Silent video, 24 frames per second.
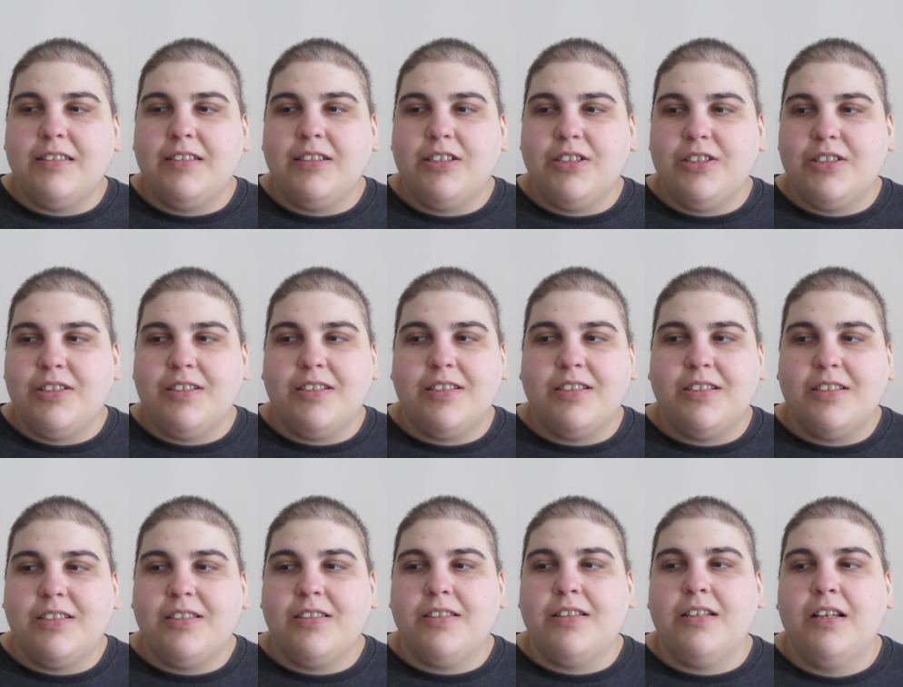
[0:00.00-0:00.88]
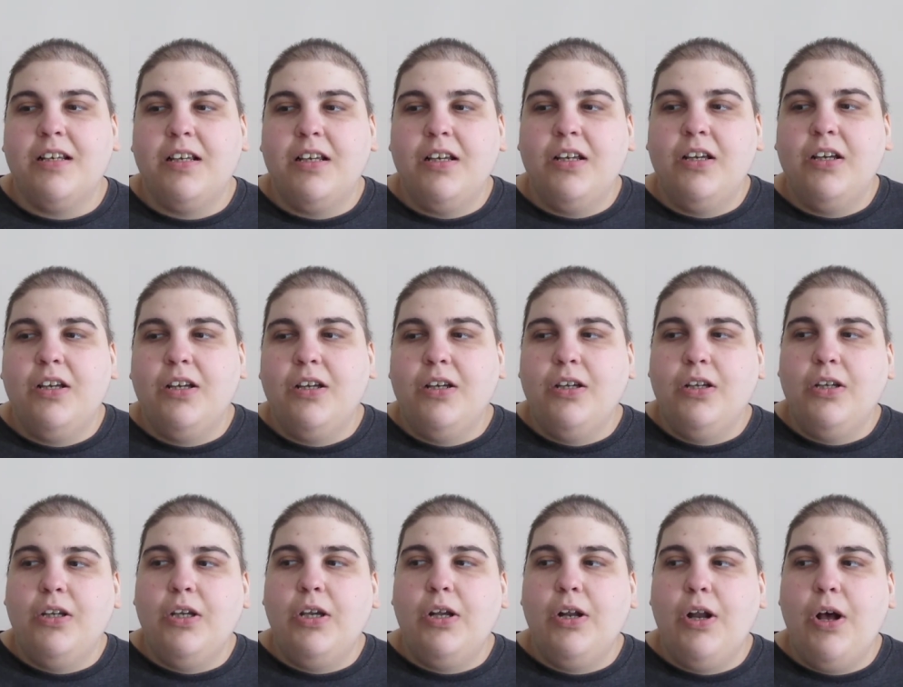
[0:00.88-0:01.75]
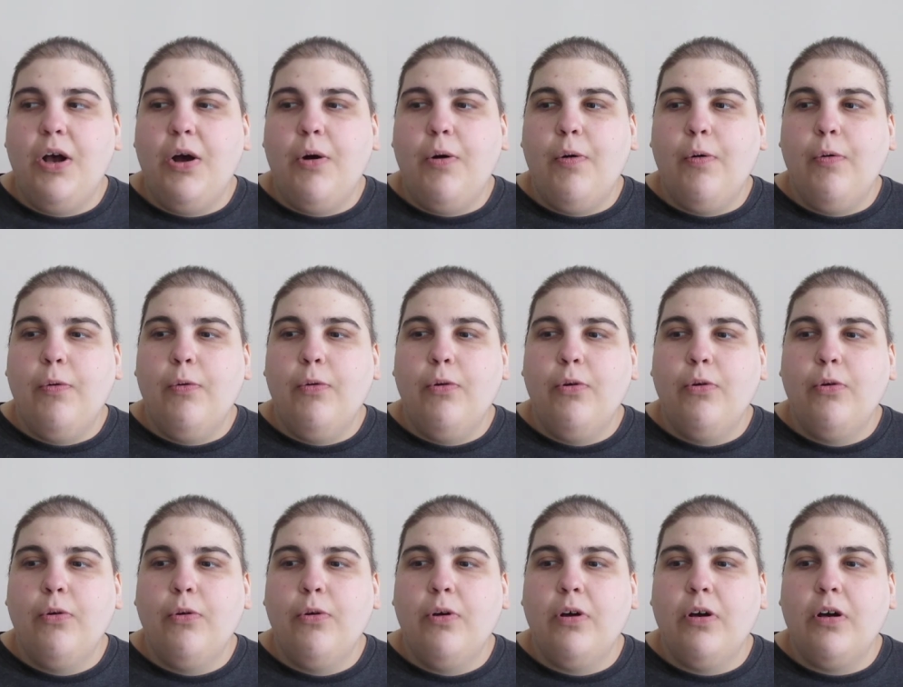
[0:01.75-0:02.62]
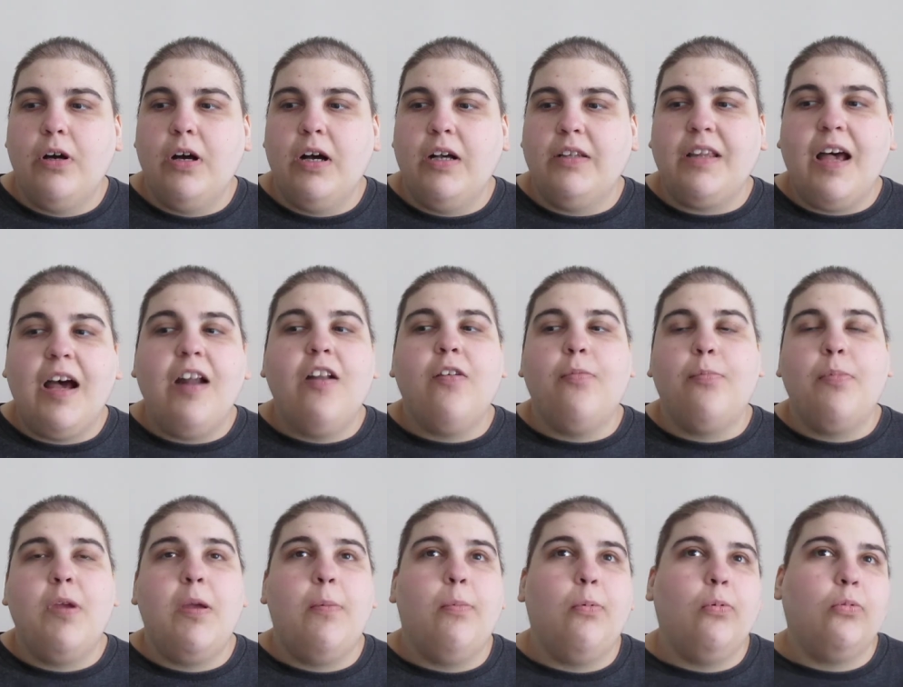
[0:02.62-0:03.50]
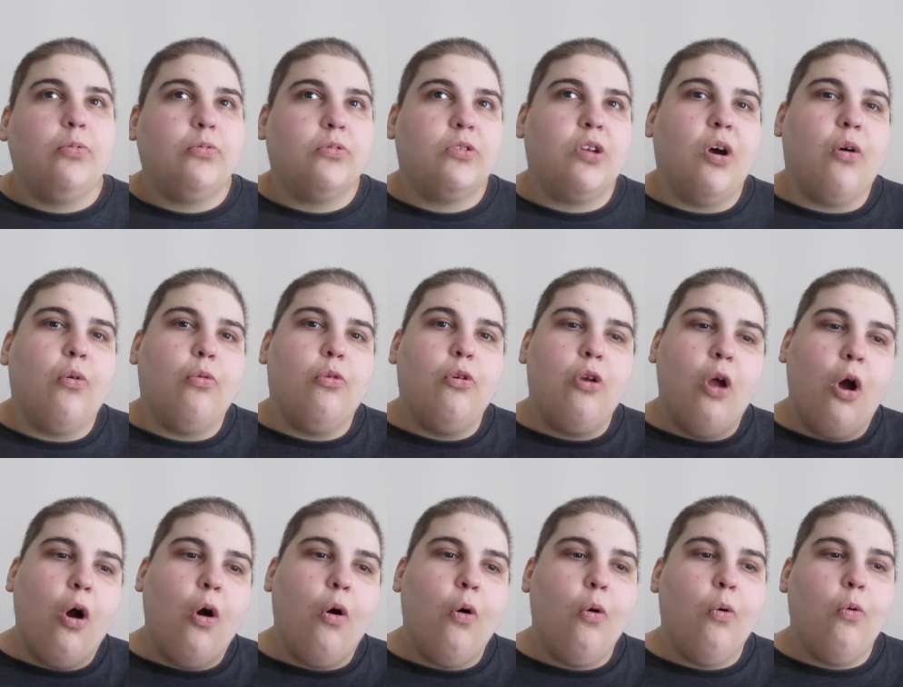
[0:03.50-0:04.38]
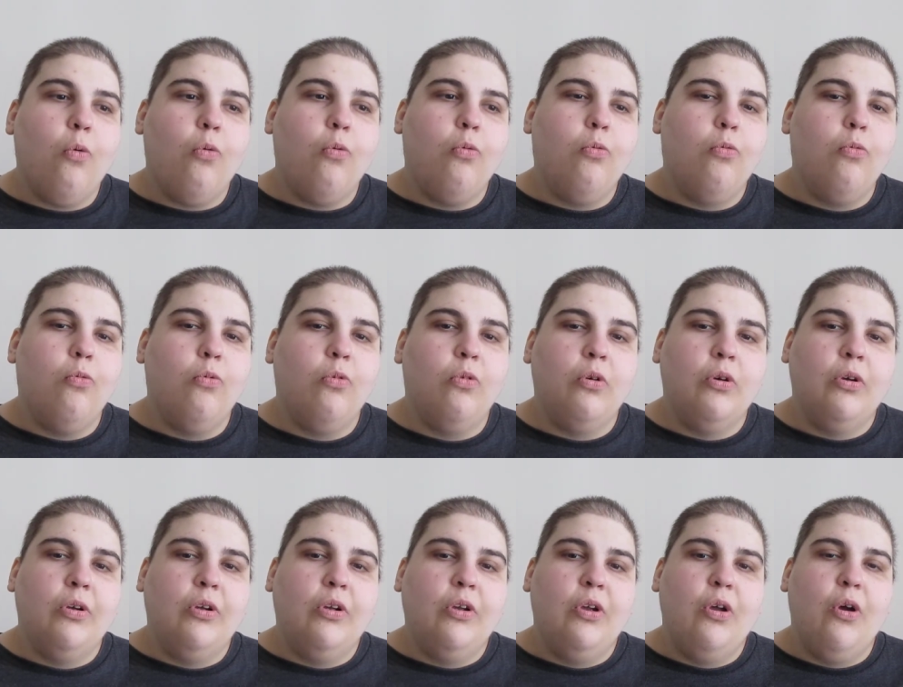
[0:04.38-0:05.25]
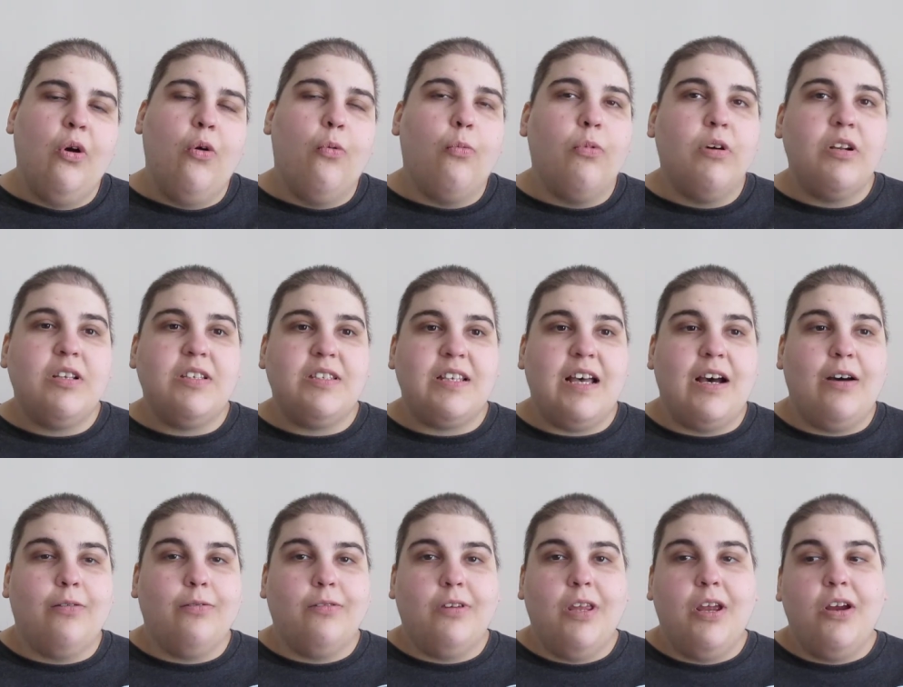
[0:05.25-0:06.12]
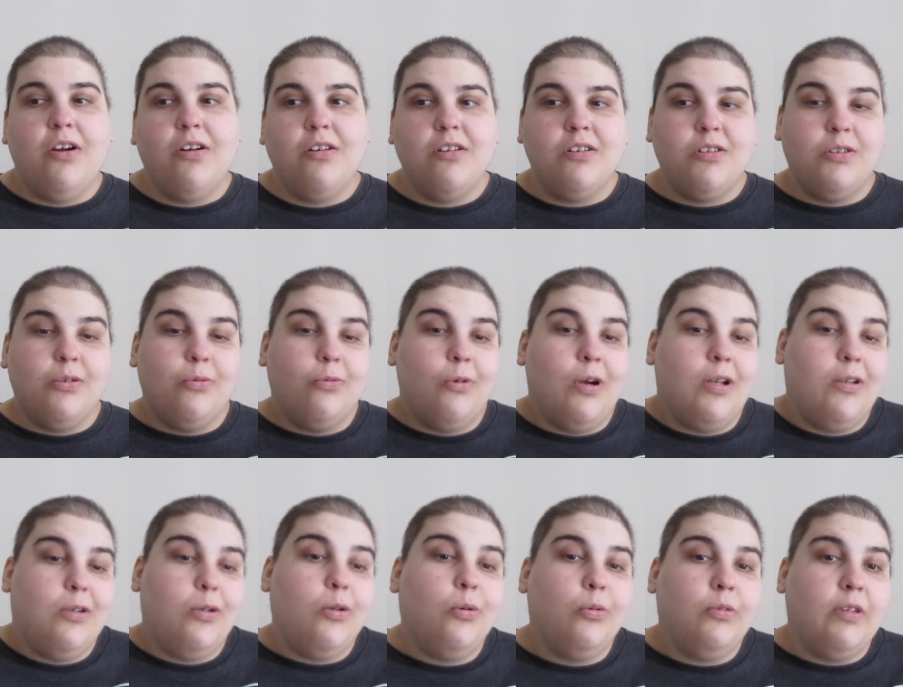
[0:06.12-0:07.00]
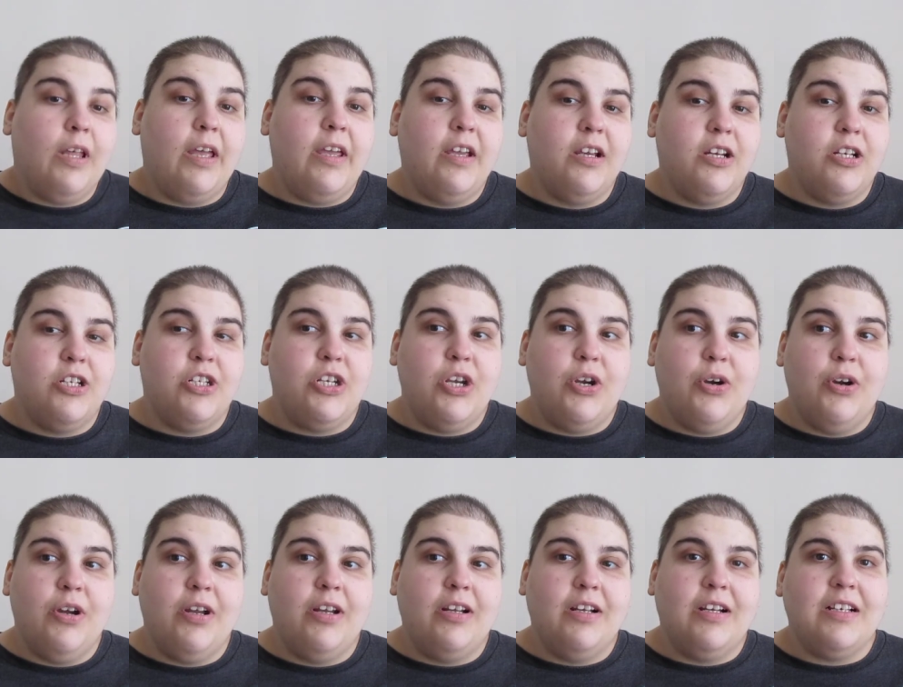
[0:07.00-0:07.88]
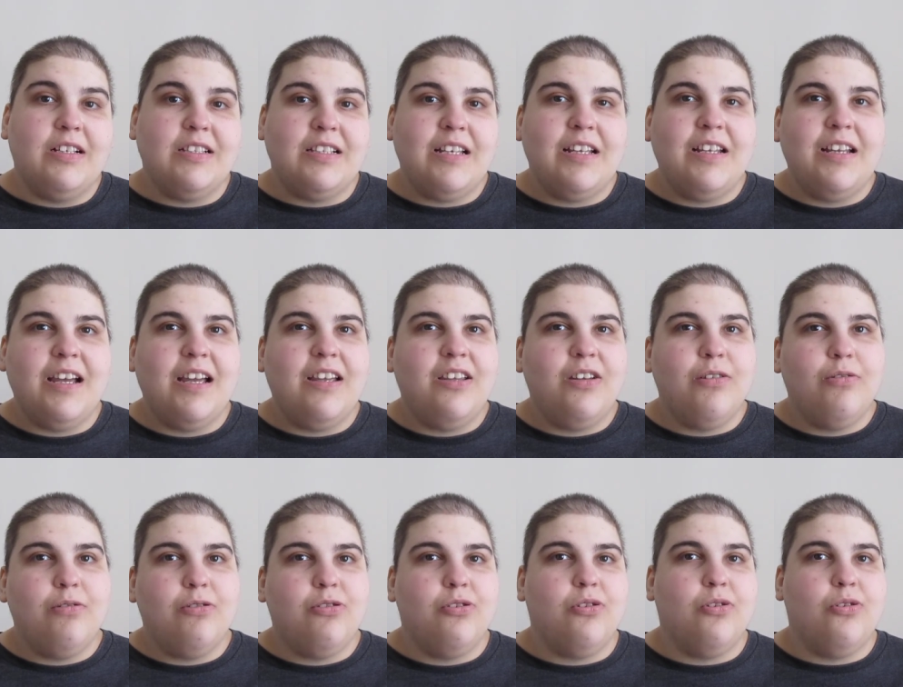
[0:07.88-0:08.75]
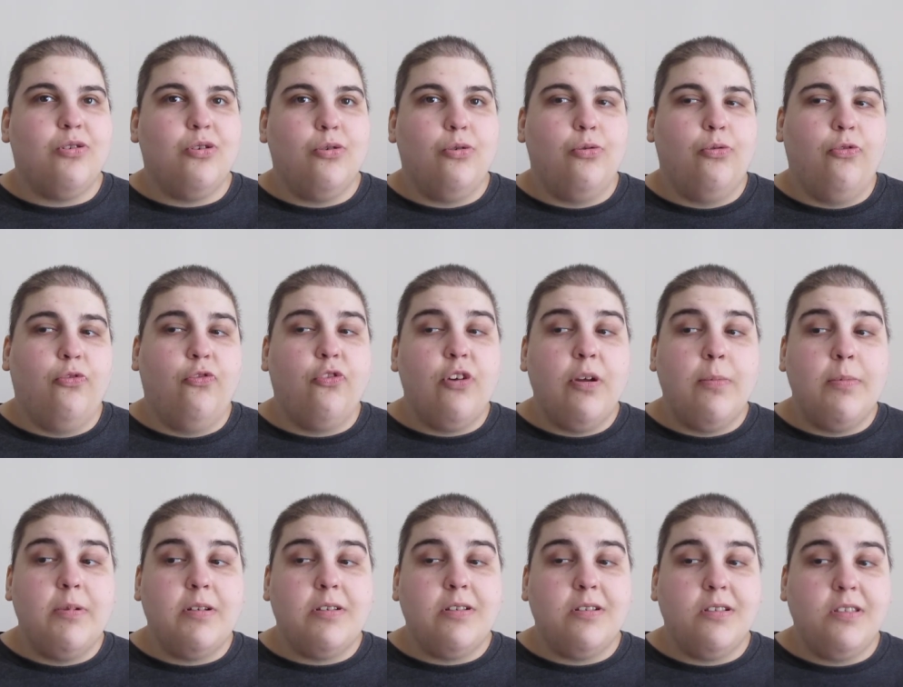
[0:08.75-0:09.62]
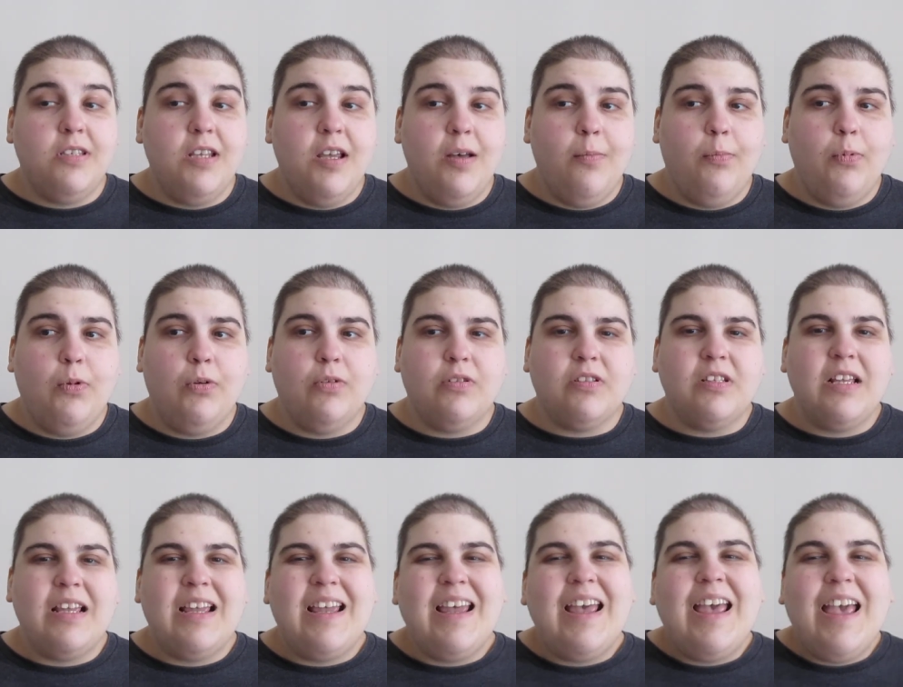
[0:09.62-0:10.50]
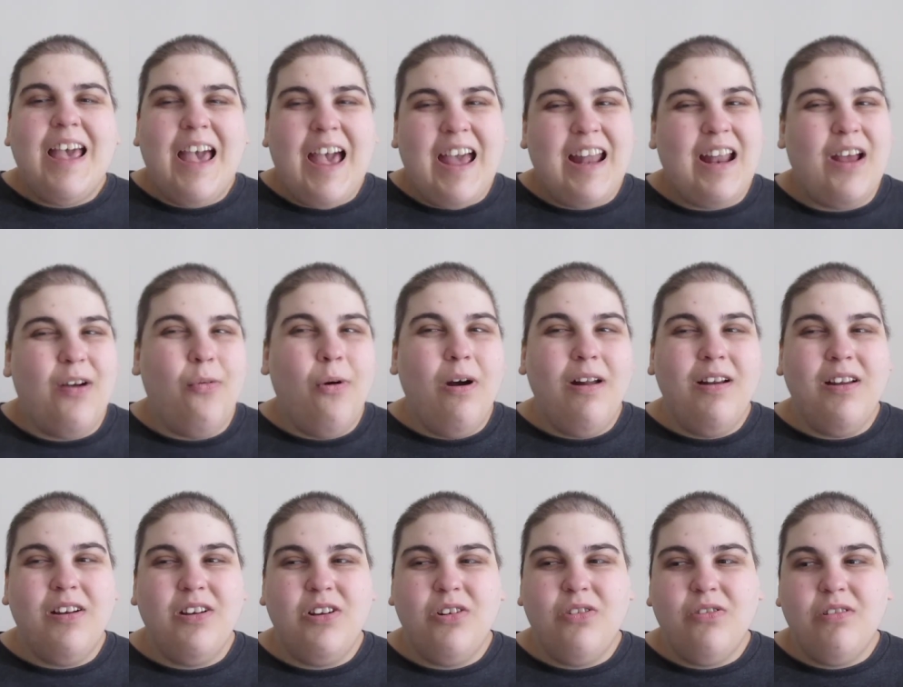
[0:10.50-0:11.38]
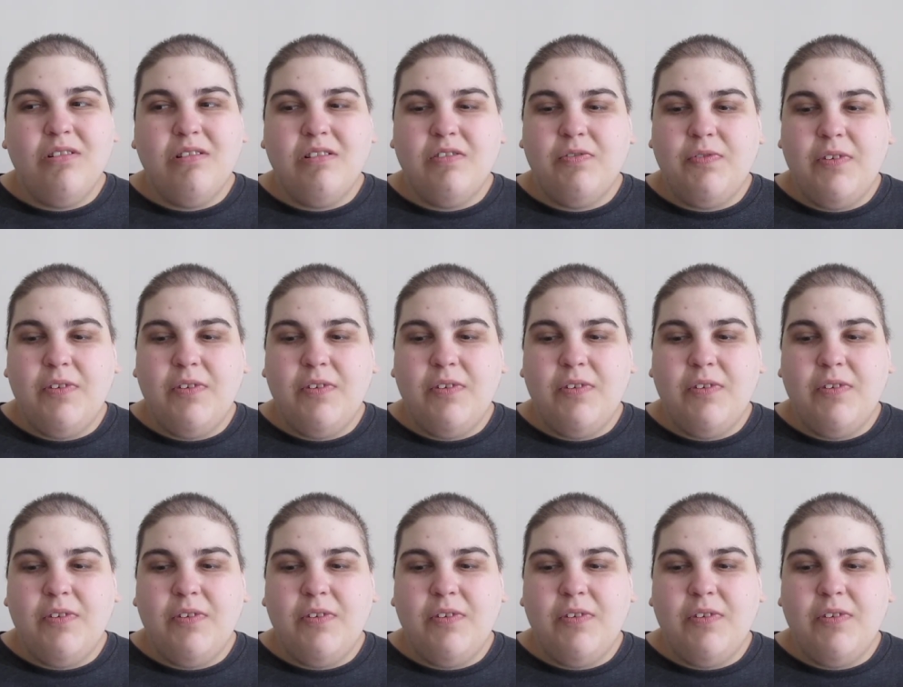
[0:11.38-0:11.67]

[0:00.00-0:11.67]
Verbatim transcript: just, you know, a lot of people don't know what's out there and so I do like sharing because I, I, used to do freebies and samples and I want to do those